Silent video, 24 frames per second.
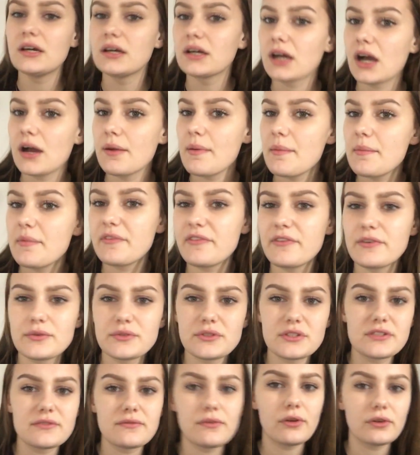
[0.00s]
can't remember if it
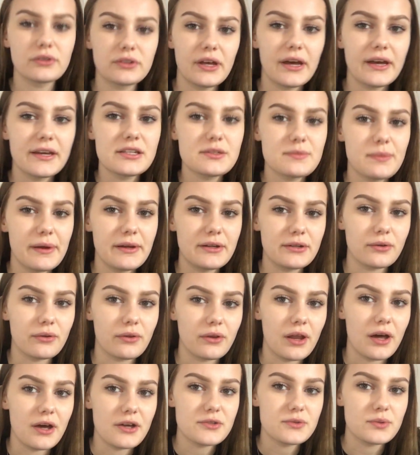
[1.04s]
was this vlog that I explained on the
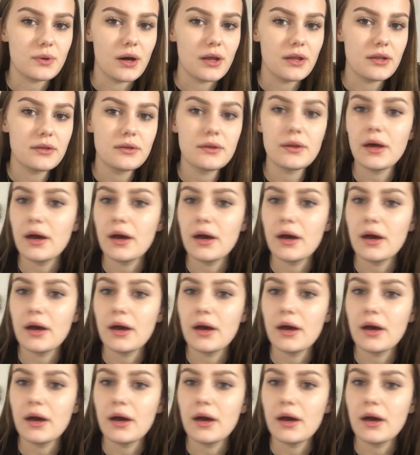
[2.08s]
last one.